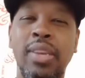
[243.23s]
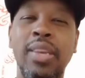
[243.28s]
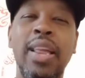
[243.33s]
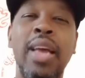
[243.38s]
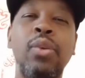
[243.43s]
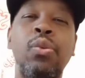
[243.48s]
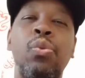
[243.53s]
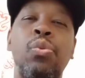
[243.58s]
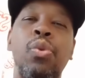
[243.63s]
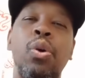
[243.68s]
See,
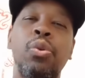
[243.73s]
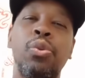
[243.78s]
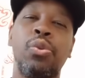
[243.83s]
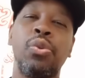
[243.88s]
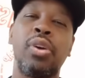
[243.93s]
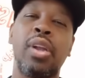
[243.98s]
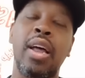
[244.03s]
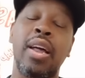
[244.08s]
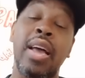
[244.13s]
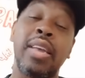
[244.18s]
that's what's wrong with
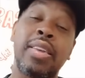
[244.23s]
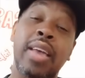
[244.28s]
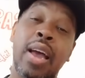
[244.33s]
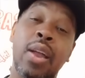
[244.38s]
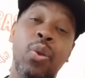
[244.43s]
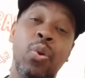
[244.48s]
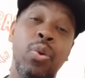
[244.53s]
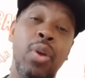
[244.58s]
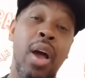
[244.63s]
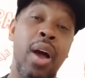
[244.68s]
you, clown. That's how
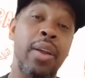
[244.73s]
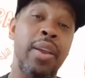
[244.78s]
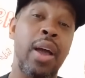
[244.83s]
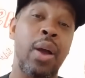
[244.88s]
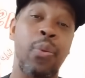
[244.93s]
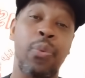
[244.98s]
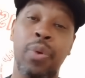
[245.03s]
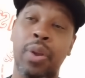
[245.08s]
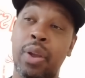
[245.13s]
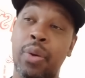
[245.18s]
I know y'all
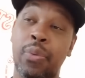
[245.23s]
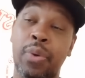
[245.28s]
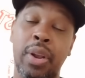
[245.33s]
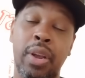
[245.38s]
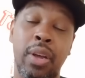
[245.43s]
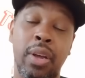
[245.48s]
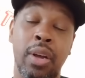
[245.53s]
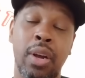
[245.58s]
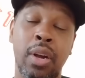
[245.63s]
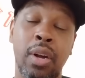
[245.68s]
not really,
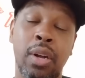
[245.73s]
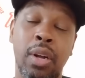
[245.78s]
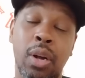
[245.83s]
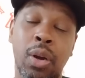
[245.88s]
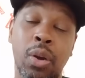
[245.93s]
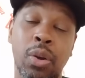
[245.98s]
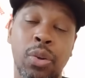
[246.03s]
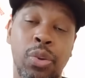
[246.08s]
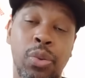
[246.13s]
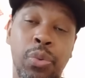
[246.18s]
really
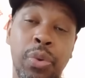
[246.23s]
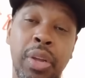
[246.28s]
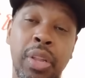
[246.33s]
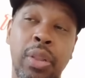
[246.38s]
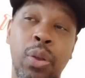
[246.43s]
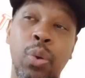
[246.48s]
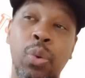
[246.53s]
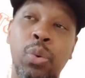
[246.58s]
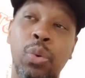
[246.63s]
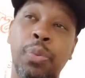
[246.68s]
street
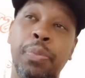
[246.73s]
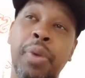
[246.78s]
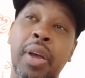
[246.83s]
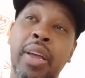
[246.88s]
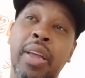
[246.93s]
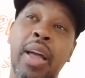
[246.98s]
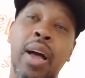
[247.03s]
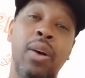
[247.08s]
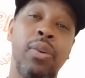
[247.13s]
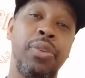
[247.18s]
dudes,
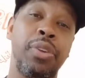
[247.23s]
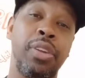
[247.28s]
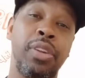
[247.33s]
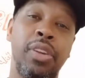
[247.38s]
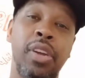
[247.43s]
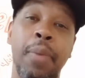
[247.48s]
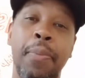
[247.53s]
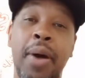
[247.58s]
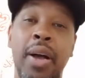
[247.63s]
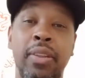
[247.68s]
man. Y'all just
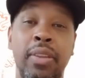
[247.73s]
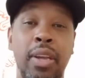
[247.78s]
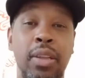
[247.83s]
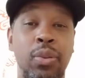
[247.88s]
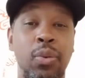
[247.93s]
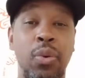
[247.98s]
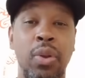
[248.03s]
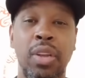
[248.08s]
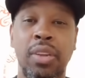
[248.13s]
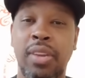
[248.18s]
jump out there,
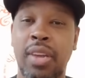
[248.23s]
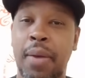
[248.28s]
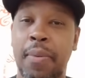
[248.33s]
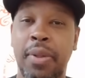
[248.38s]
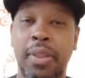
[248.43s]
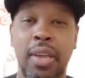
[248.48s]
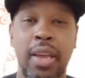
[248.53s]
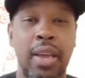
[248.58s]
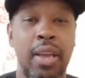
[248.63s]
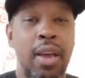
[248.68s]
do a little
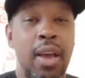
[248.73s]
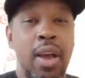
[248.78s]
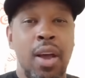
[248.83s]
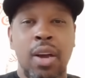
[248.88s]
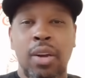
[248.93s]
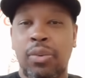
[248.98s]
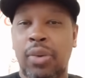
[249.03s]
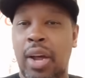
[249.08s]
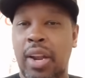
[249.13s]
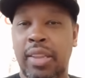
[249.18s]
something, then
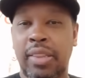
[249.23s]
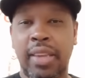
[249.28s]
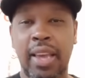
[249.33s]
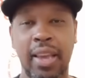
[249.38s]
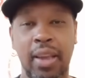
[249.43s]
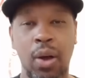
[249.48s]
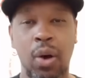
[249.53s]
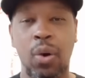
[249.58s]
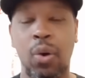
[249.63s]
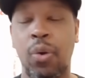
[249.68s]
try to
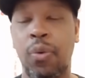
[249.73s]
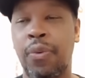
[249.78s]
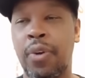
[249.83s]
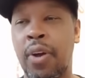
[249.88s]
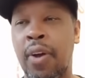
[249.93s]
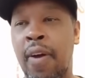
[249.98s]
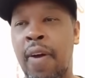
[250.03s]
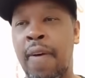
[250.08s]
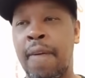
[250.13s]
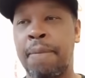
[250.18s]
take off.
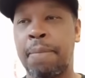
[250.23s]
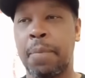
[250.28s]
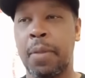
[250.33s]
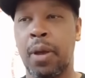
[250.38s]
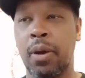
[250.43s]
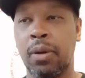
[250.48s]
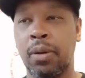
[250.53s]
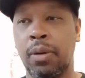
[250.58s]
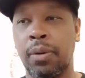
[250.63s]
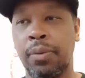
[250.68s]

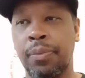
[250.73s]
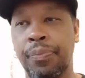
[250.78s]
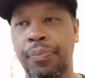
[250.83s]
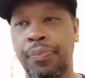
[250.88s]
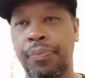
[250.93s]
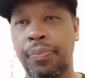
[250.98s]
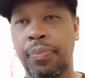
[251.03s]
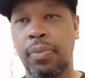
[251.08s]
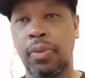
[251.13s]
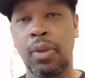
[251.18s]
And
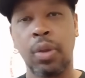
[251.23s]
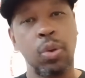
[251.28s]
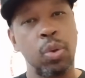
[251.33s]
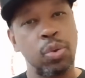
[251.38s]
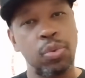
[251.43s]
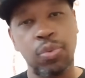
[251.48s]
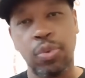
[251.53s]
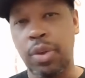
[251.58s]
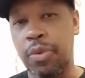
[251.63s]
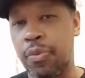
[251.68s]

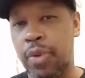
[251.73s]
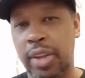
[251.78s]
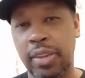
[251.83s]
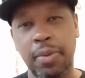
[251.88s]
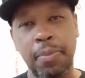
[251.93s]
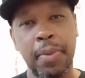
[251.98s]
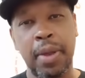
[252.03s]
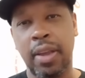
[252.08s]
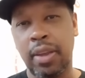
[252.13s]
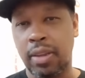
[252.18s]
your street
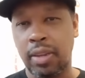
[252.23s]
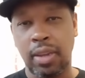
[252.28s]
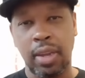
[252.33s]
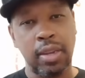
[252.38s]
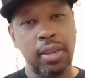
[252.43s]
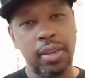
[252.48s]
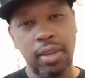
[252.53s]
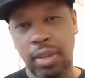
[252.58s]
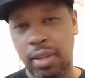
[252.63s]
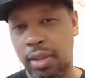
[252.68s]
resume
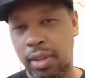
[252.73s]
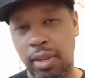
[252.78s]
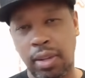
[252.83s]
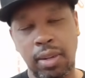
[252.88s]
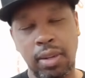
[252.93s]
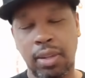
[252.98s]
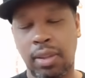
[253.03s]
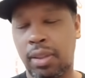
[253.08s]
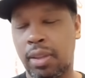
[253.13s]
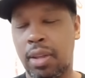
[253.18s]
is
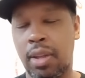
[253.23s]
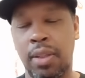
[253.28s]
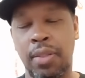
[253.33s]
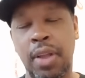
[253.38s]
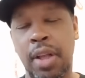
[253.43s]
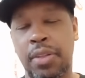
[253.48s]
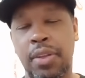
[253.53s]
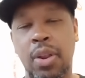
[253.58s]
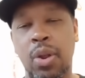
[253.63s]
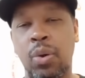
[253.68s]

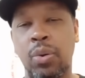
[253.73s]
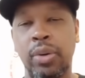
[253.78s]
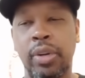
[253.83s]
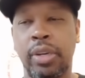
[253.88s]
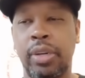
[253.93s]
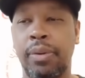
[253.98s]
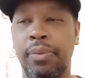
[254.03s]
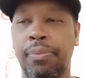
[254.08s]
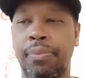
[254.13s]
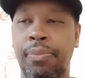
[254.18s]
nothing on
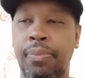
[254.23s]
there.